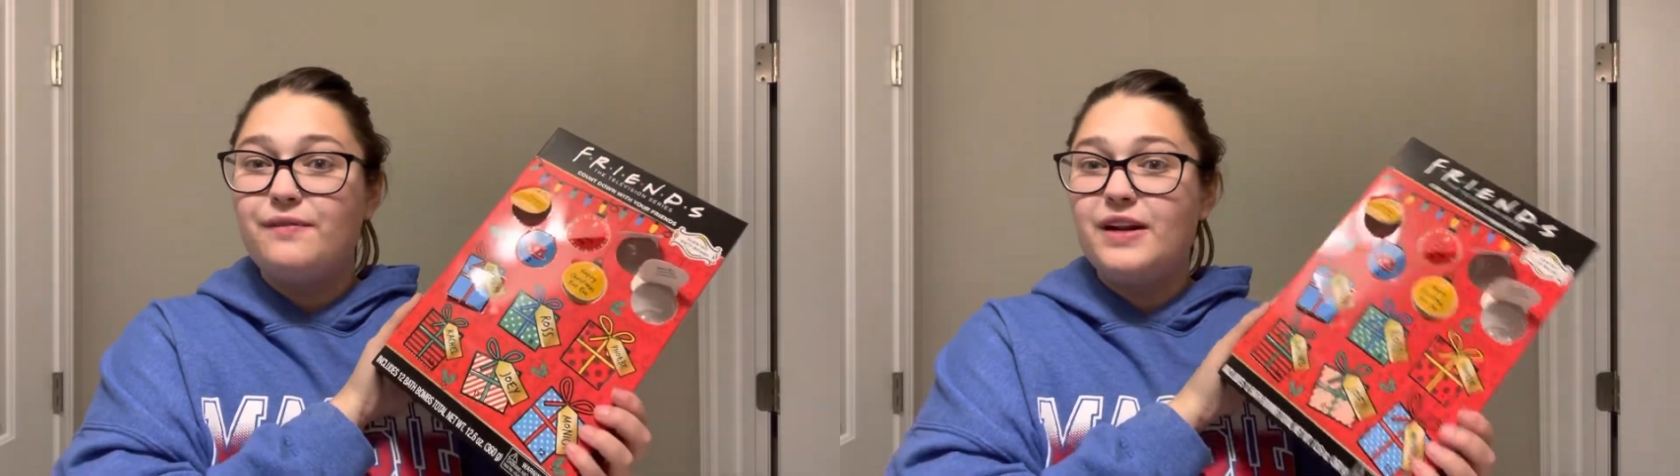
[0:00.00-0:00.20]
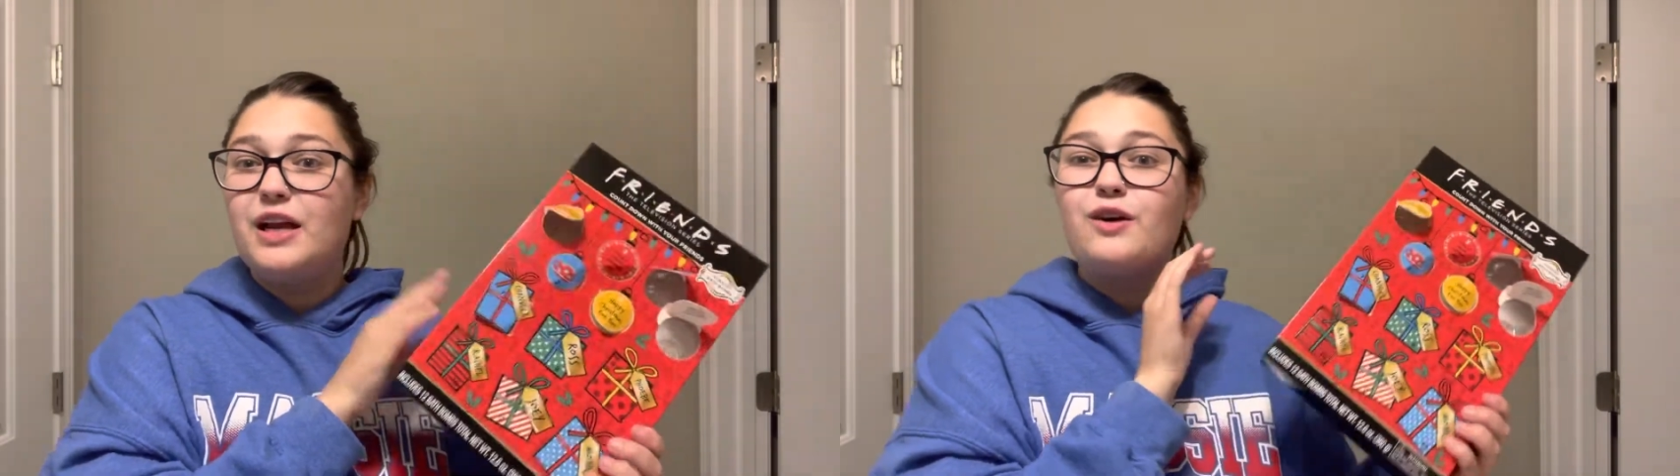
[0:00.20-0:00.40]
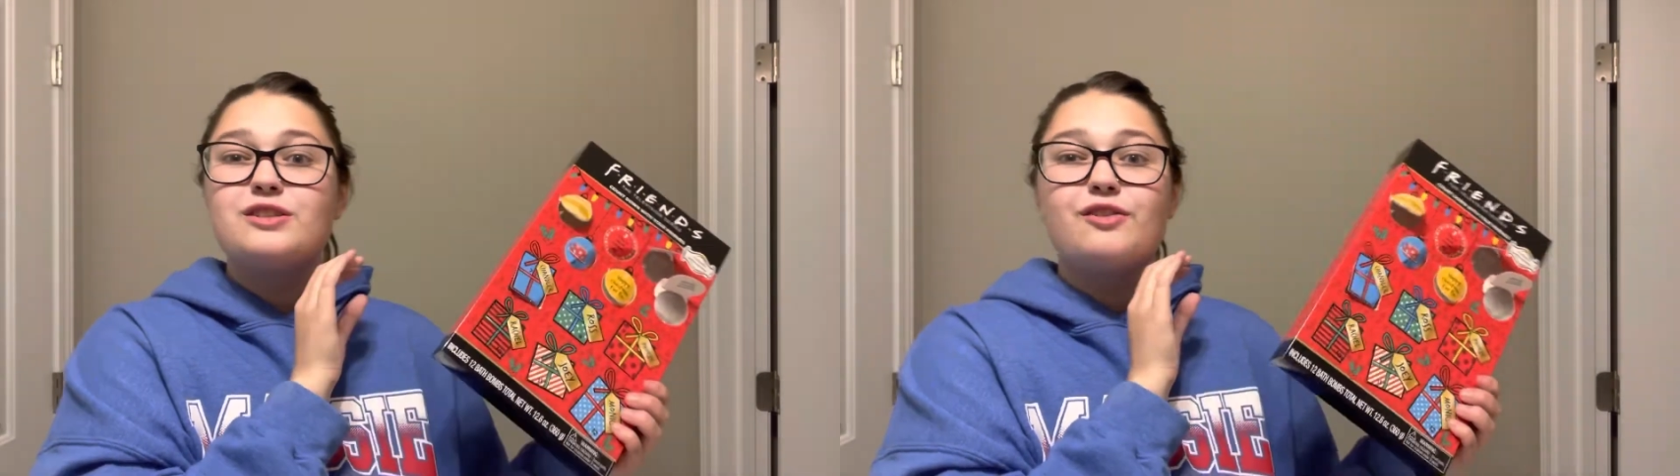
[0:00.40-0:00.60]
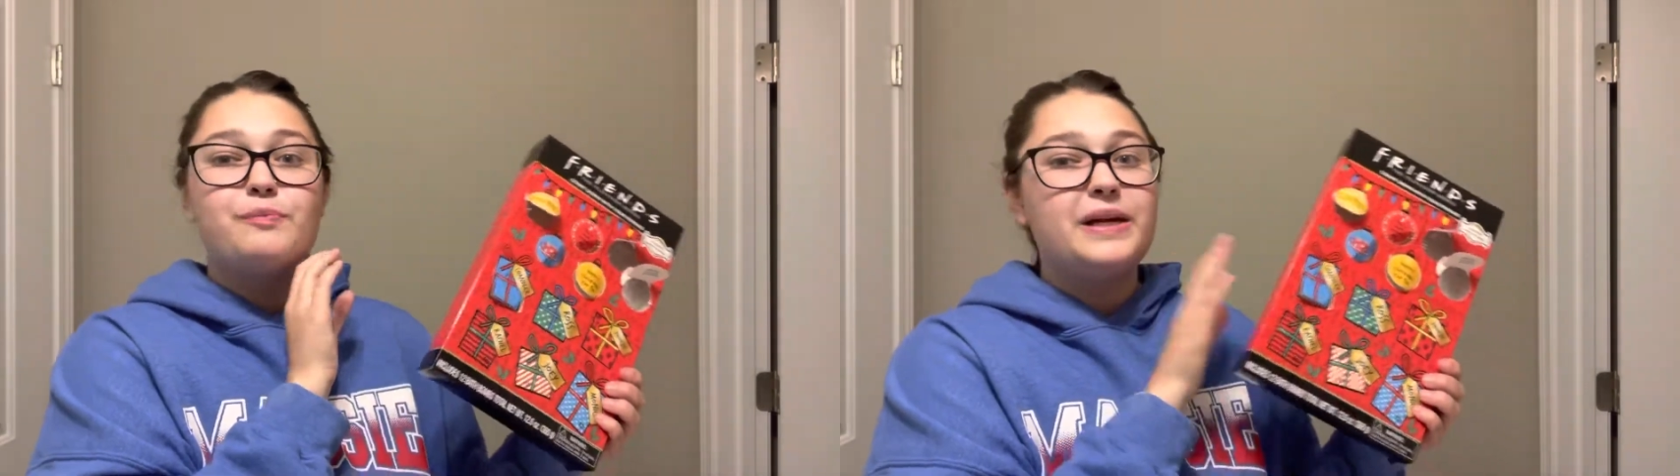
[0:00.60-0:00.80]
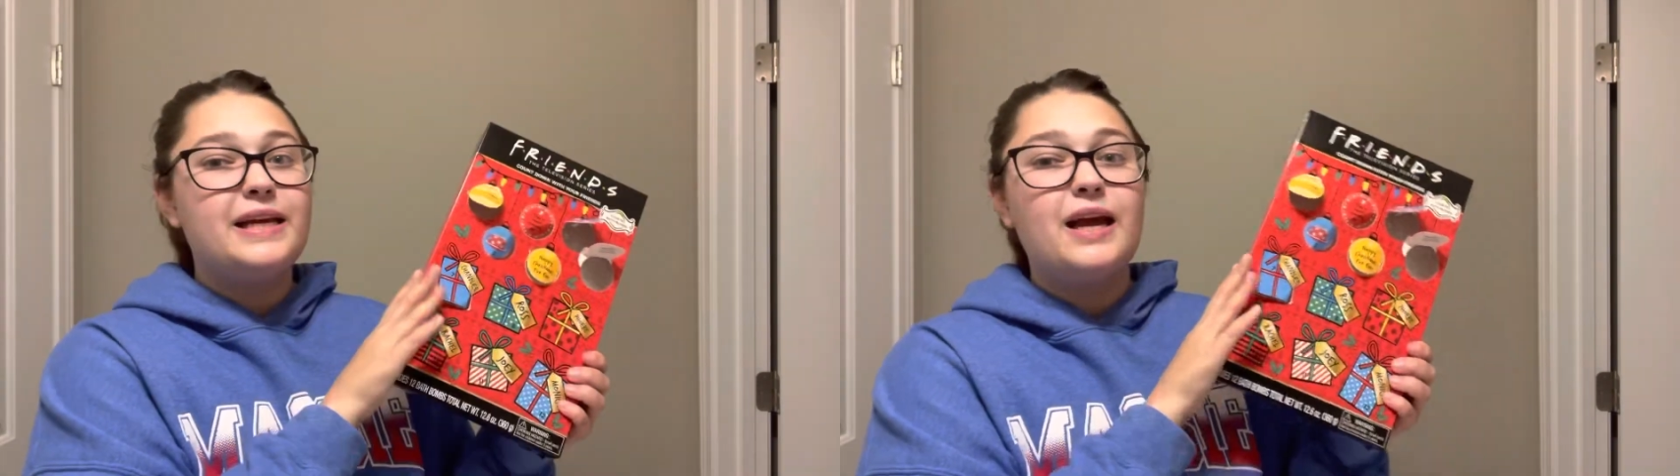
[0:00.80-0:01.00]
videos of
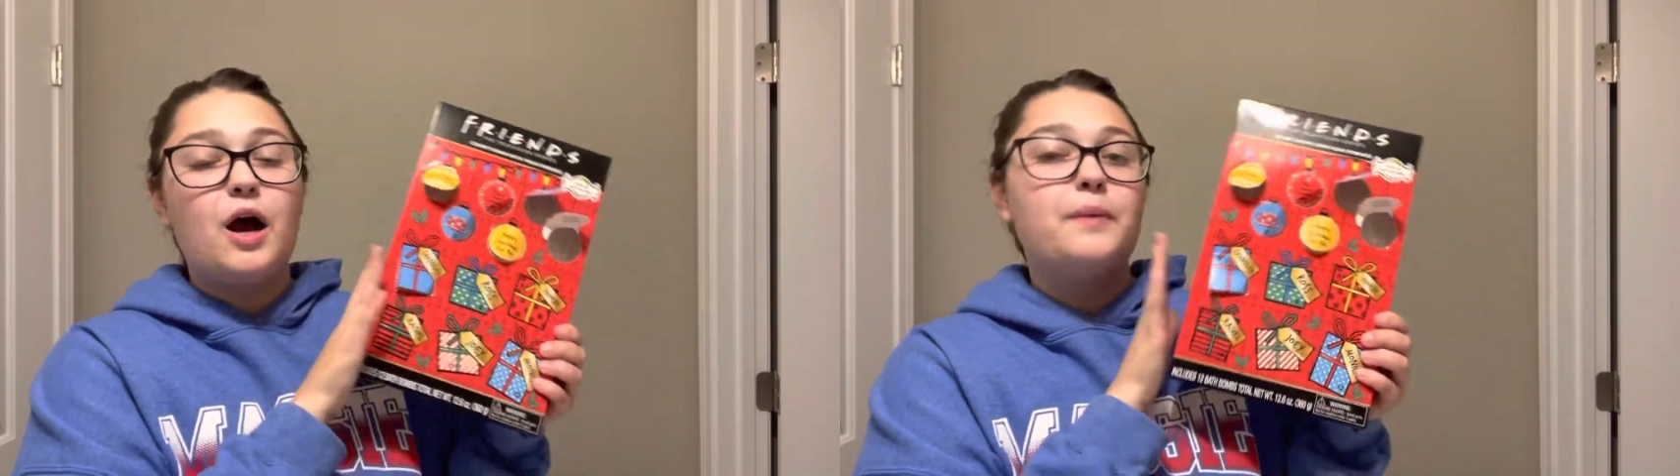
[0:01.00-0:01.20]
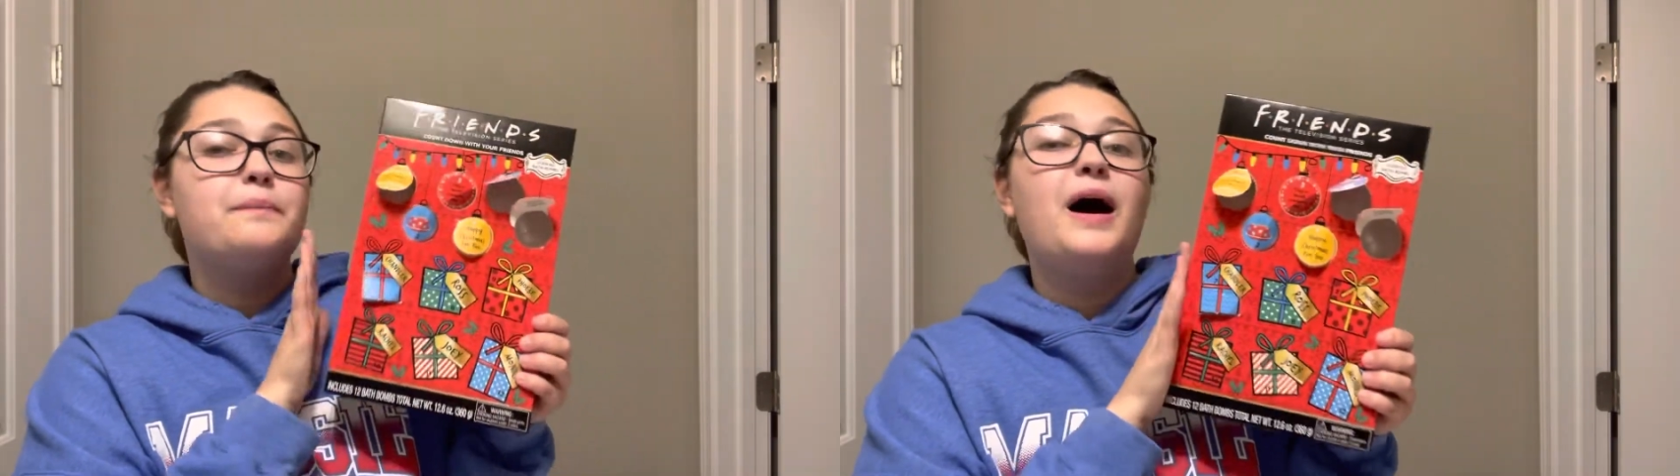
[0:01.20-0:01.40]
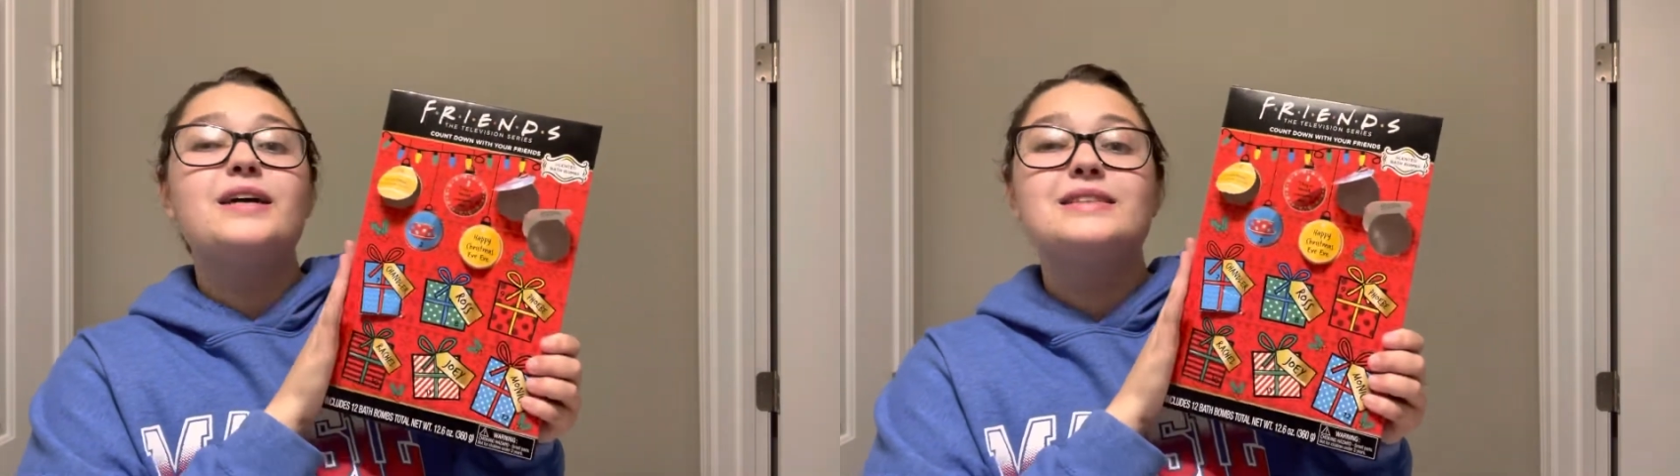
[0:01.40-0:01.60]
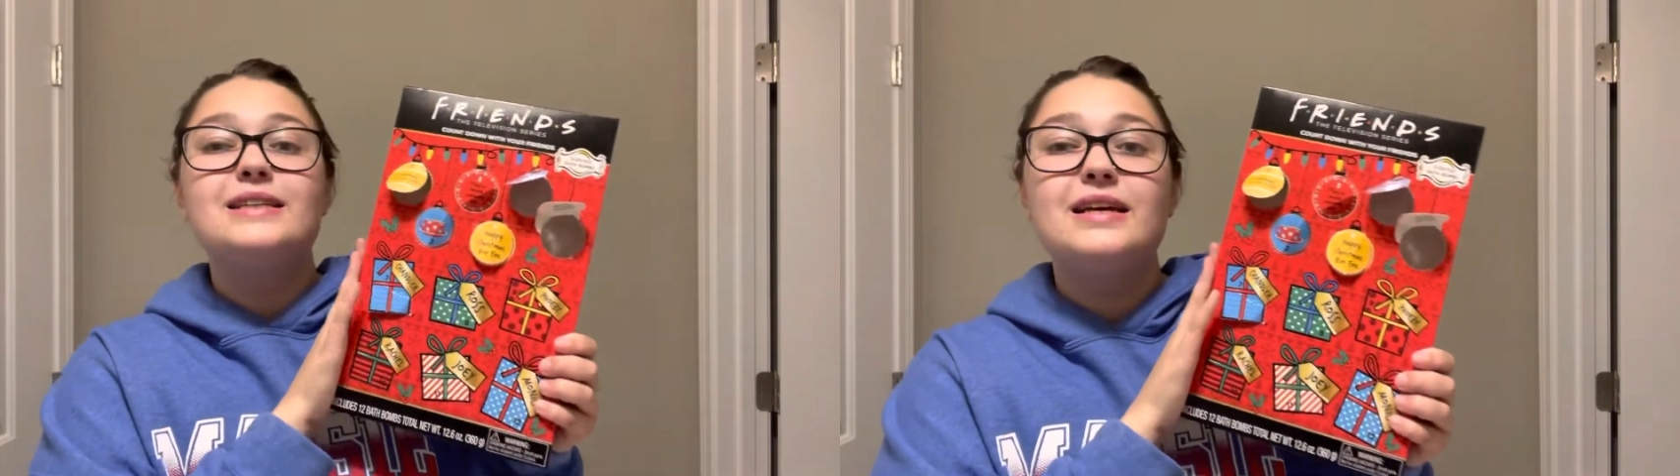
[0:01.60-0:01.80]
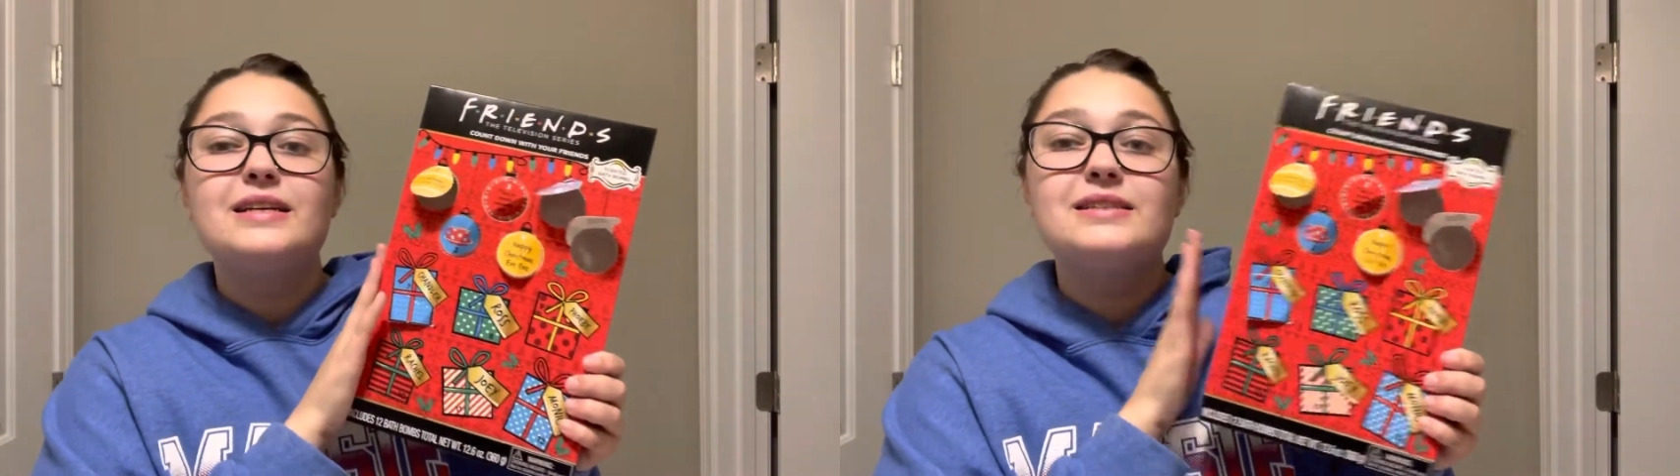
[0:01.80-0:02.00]
me unboxing
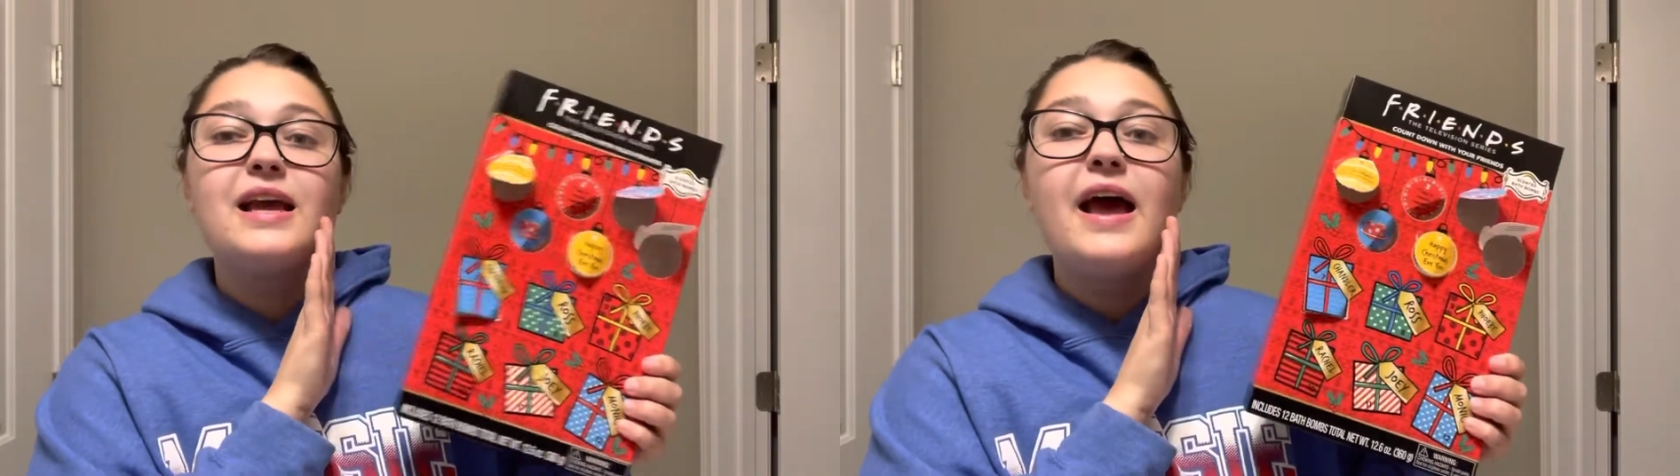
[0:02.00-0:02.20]
this